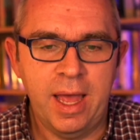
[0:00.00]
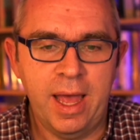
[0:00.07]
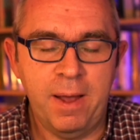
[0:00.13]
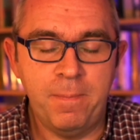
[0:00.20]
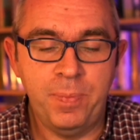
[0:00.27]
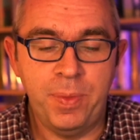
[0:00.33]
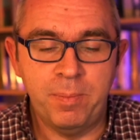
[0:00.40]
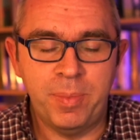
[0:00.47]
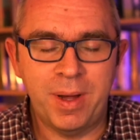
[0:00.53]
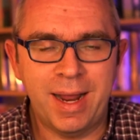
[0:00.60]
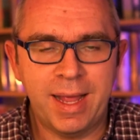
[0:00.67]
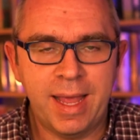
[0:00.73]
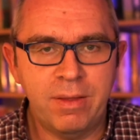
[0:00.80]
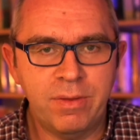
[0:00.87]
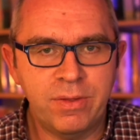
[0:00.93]

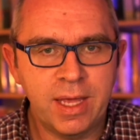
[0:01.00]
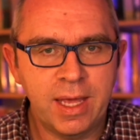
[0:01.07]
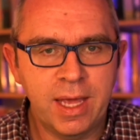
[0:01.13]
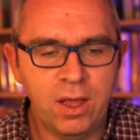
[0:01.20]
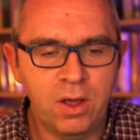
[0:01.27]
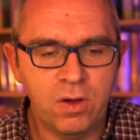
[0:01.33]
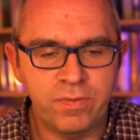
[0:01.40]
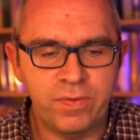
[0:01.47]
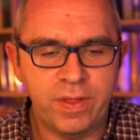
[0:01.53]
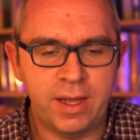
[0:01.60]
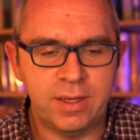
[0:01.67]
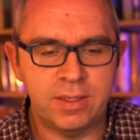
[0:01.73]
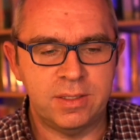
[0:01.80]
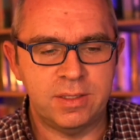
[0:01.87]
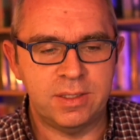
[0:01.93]
But again, thinking of
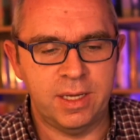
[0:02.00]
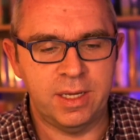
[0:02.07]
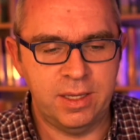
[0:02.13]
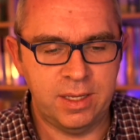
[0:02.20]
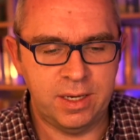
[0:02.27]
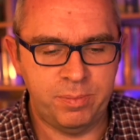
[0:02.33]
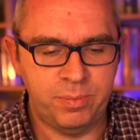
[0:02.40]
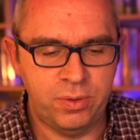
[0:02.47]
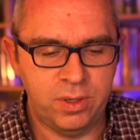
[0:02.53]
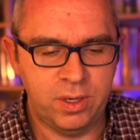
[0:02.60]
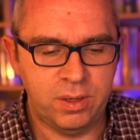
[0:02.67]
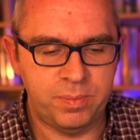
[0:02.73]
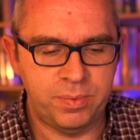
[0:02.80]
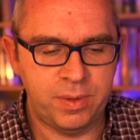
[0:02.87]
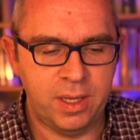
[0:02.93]
that slide that I put
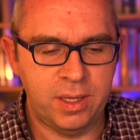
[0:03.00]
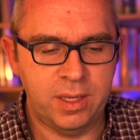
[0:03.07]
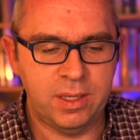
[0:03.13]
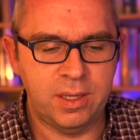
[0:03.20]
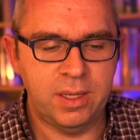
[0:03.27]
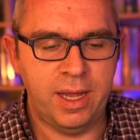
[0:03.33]
up a little